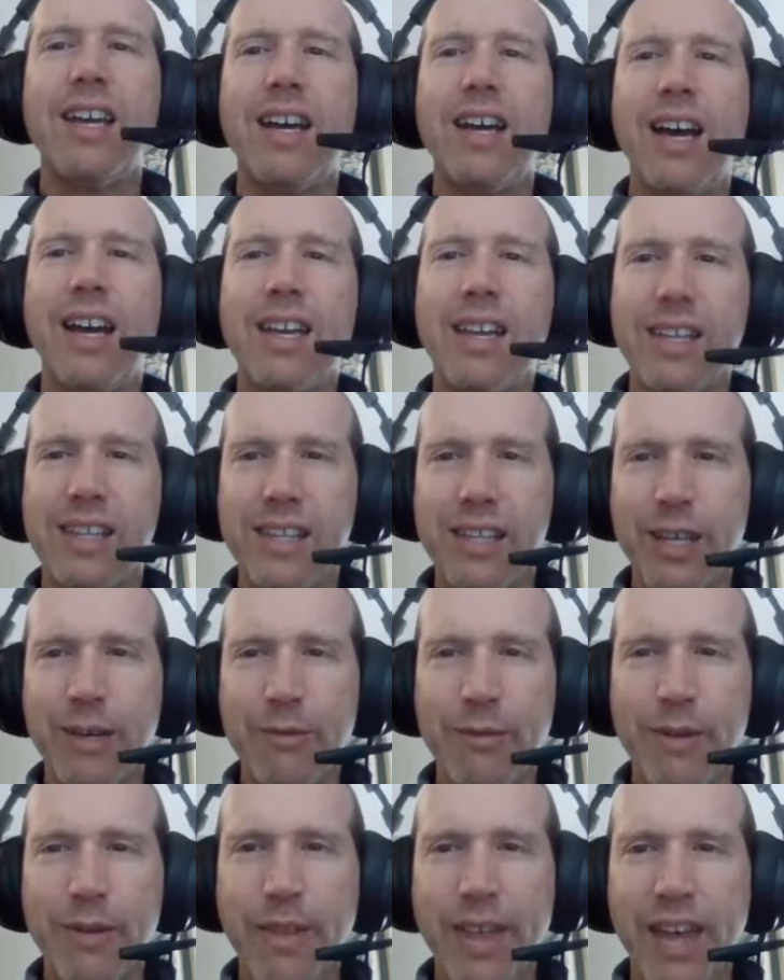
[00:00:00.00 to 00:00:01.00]
I can
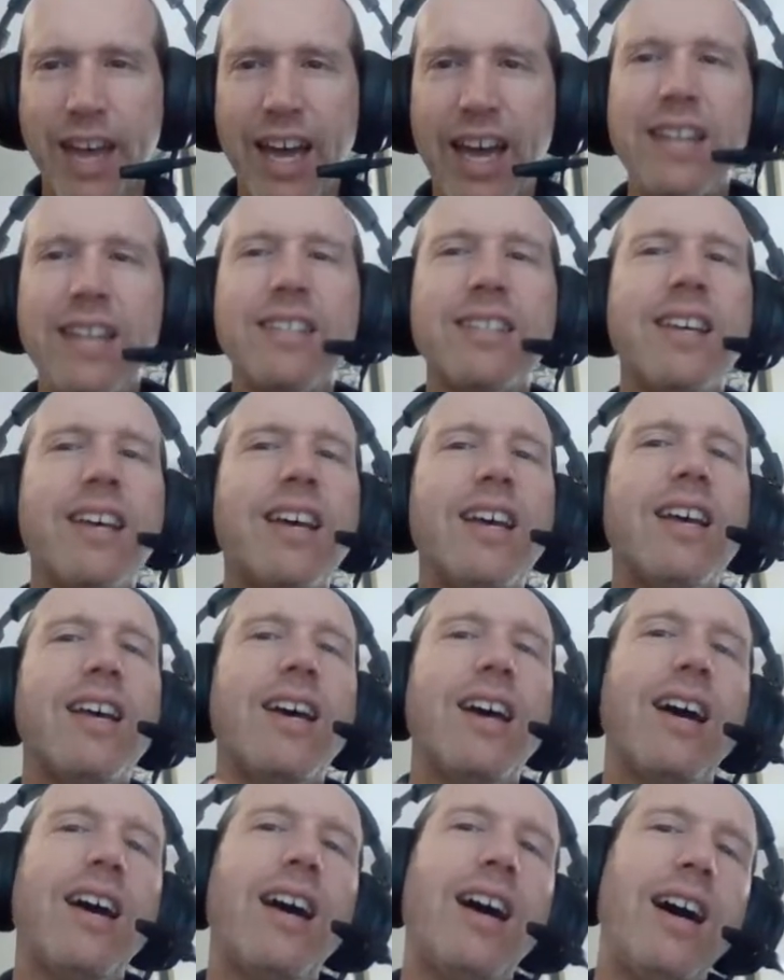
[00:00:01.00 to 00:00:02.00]
live with that.
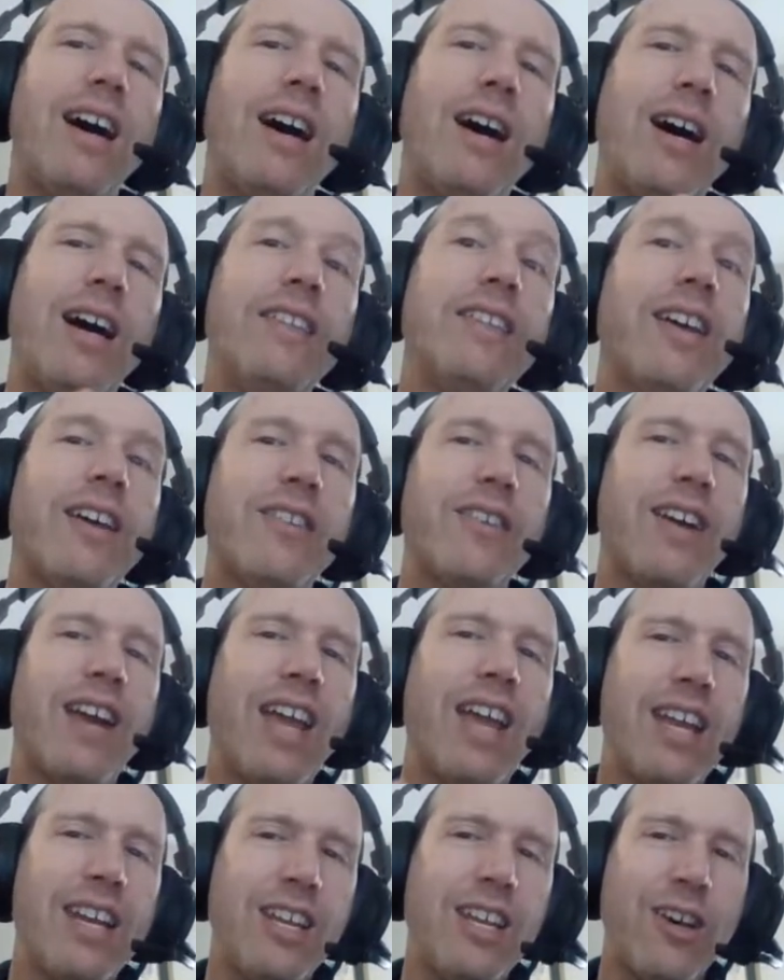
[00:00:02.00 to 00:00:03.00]
On the other
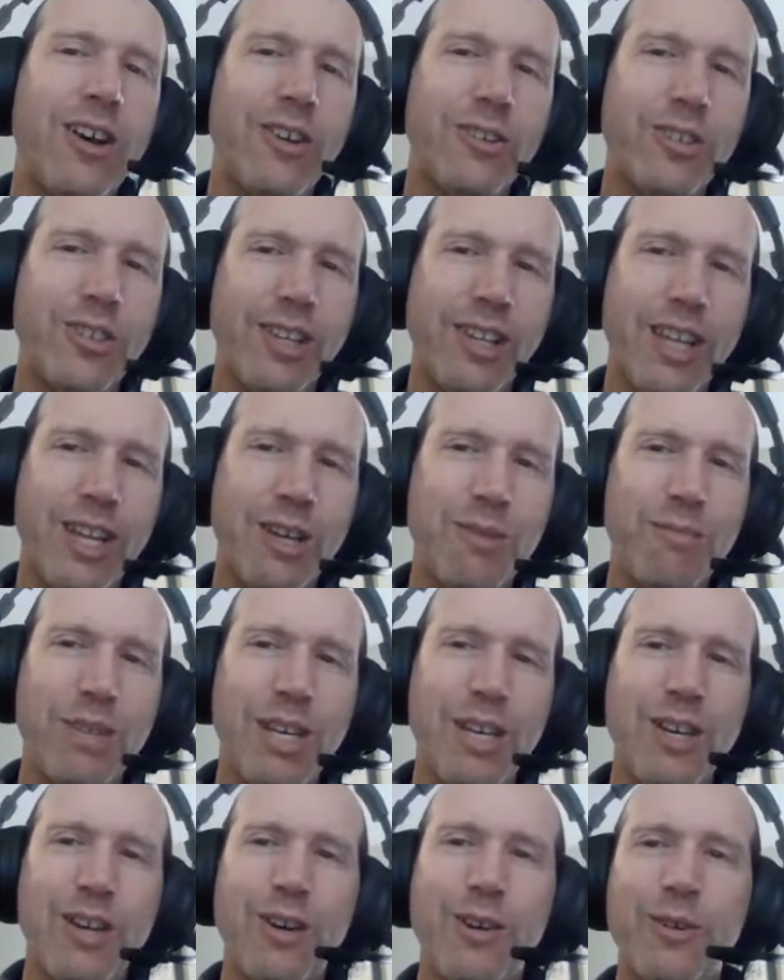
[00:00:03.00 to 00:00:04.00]
hand, he also let it
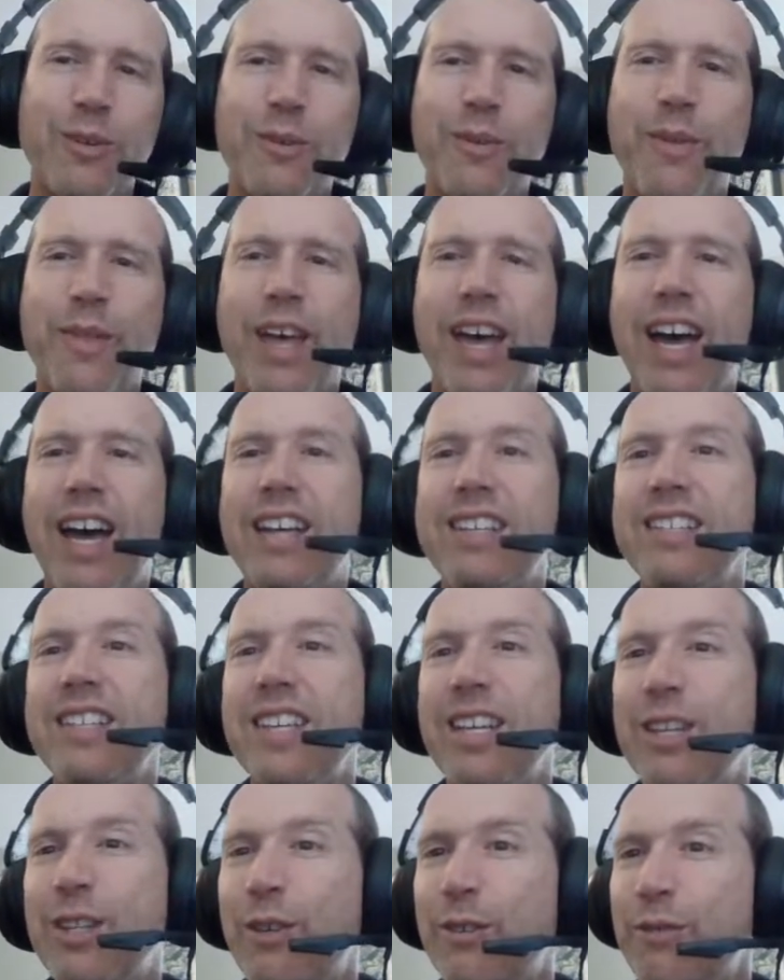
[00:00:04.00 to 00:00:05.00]
be known that
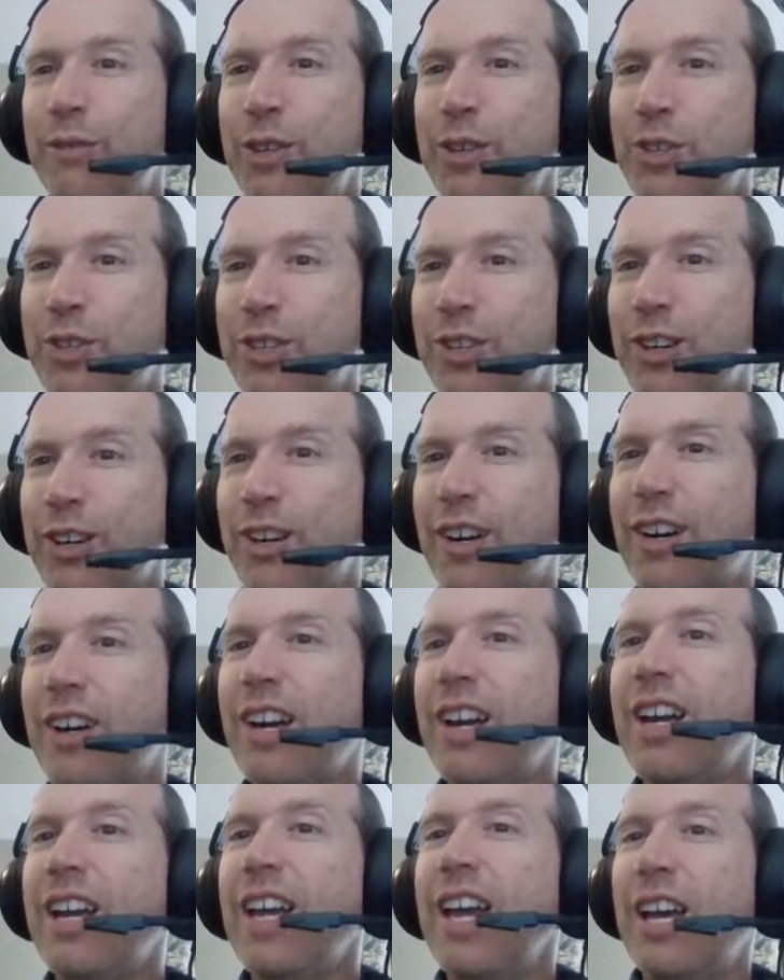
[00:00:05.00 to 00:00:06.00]
in the future,
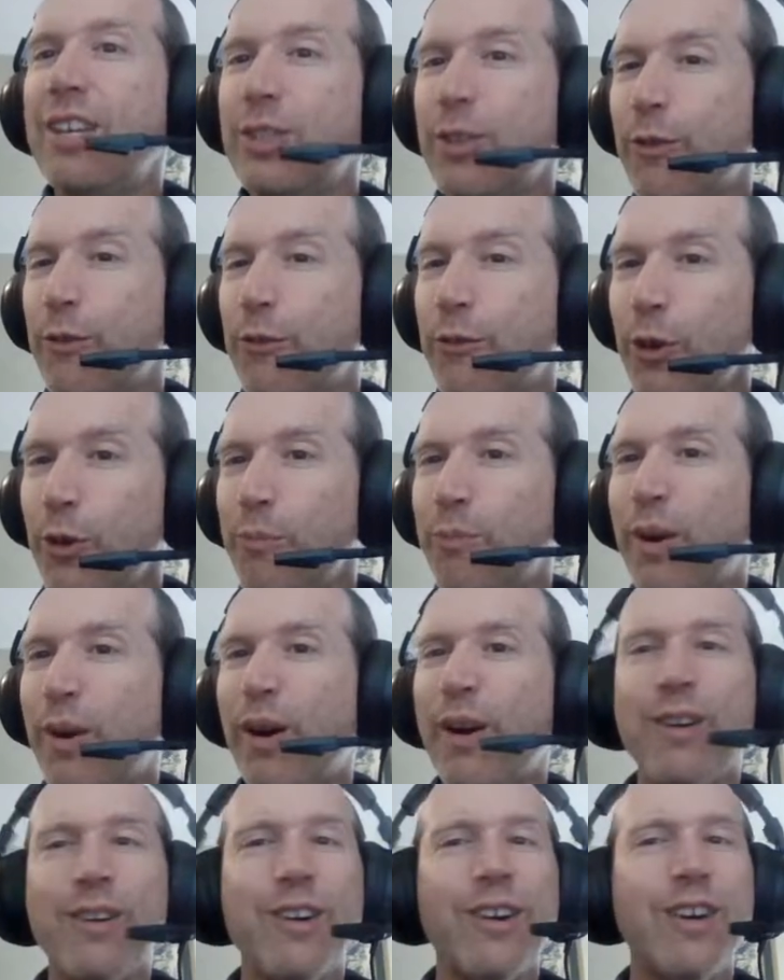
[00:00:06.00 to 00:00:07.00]
as a full
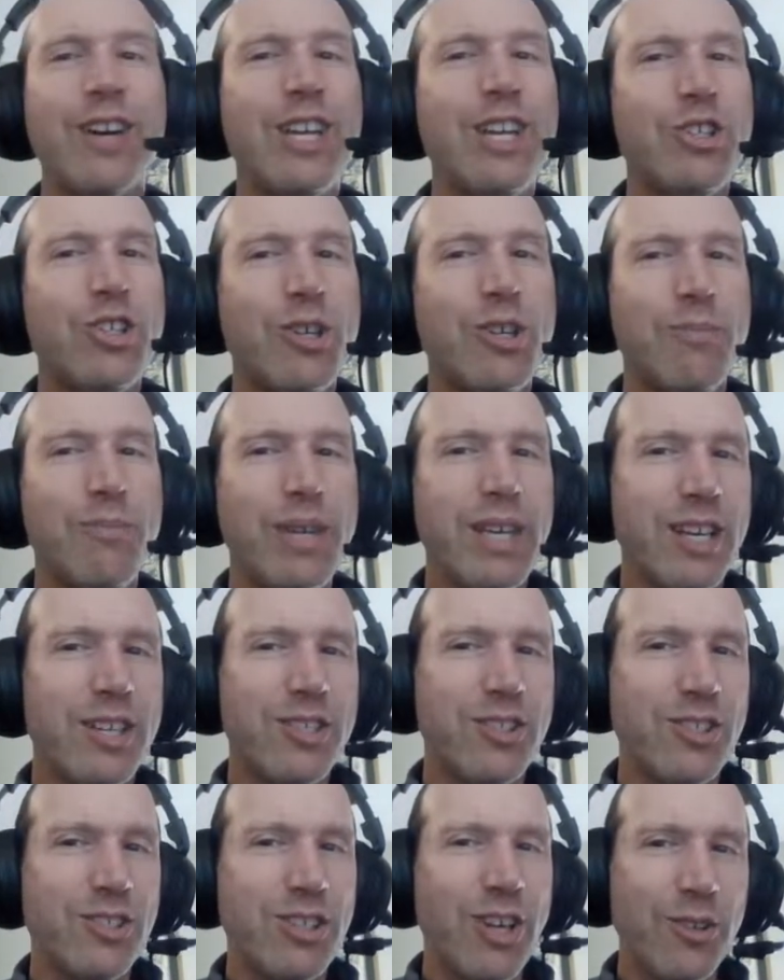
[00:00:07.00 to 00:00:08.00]
partner, he should be
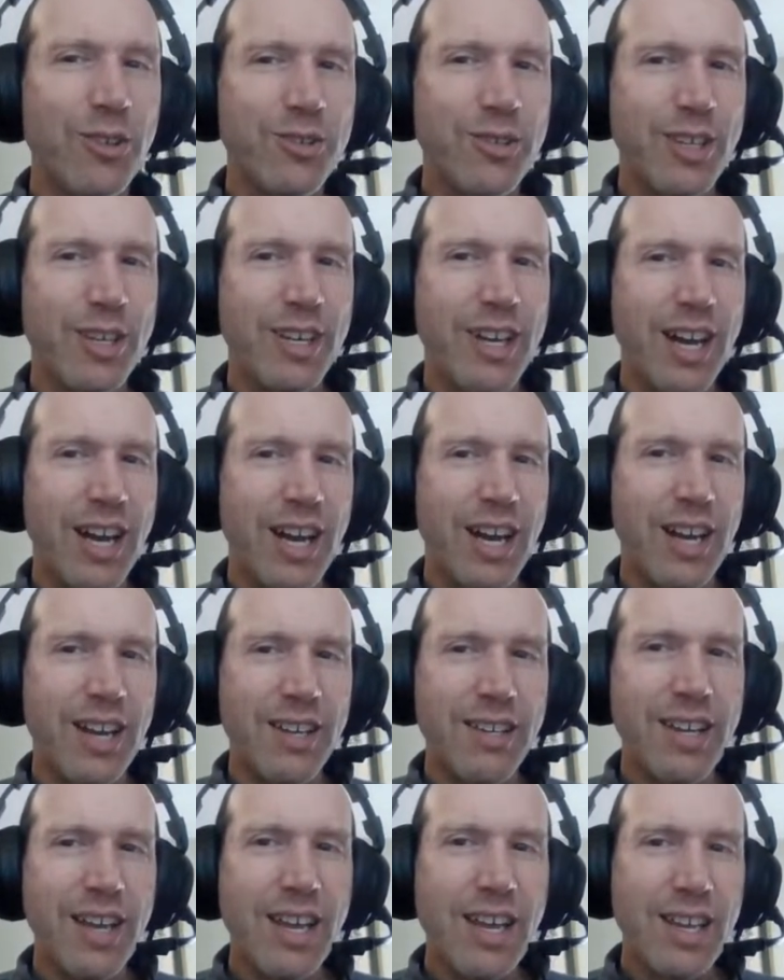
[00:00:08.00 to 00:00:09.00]
consulted on
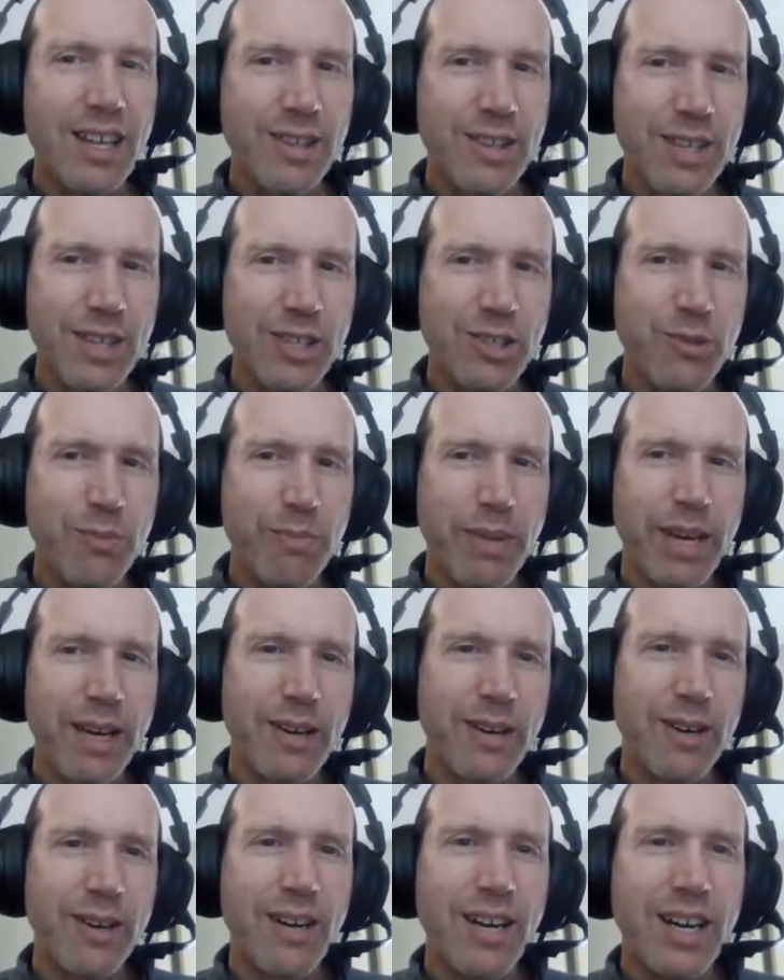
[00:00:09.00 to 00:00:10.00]
these
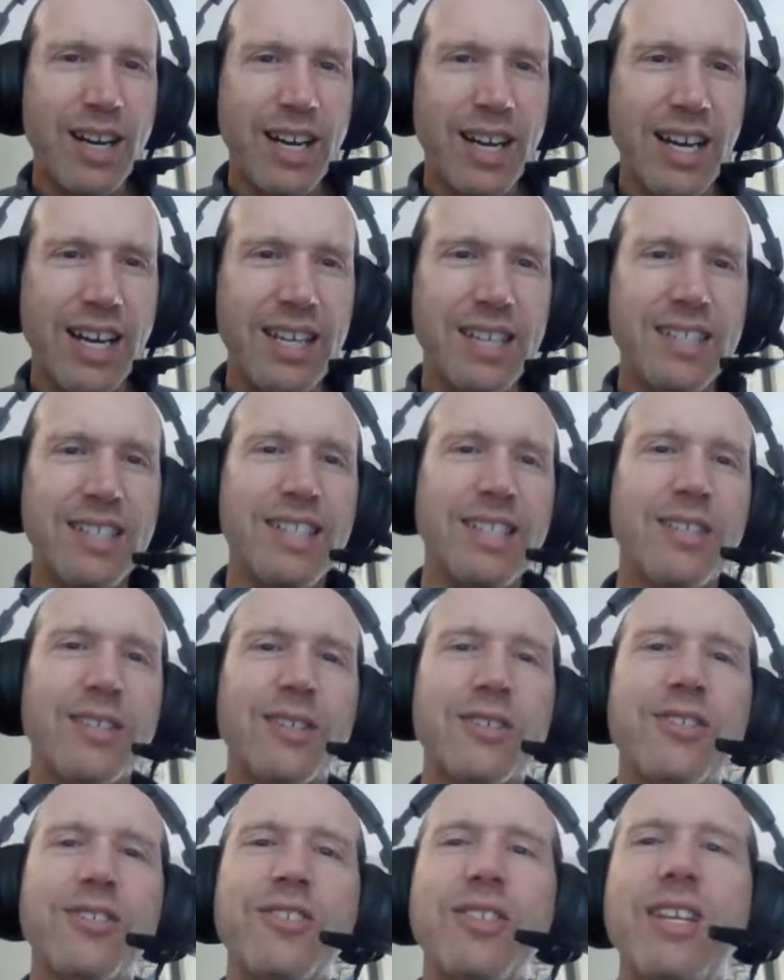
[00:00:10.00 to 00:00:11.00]
bigger
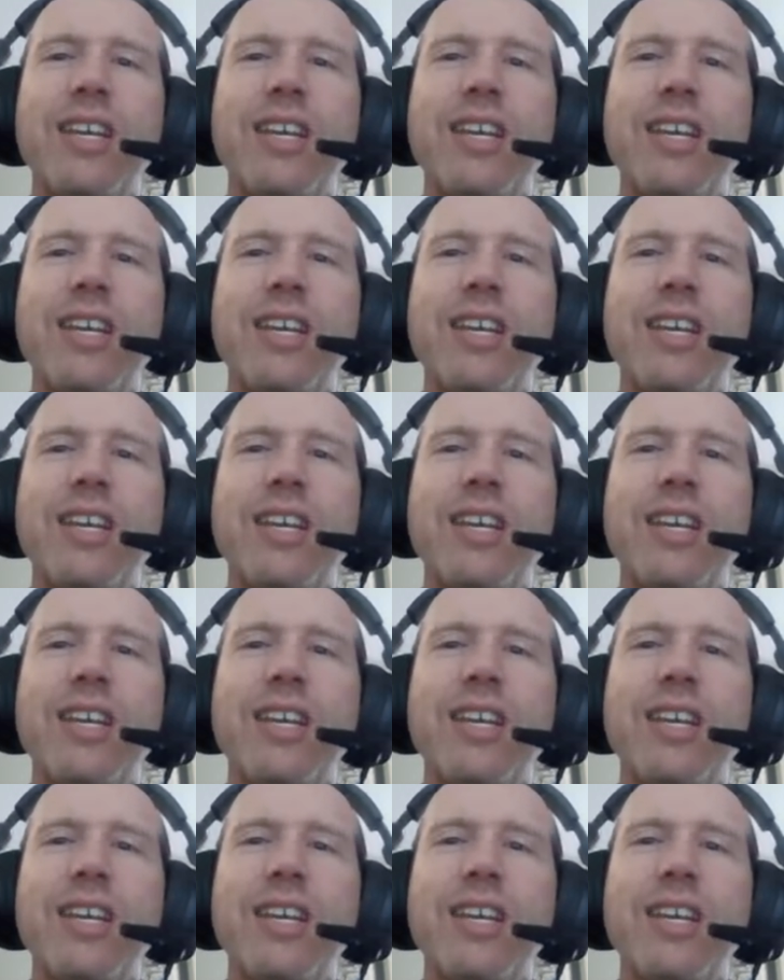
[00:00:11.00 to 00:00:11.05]
deals.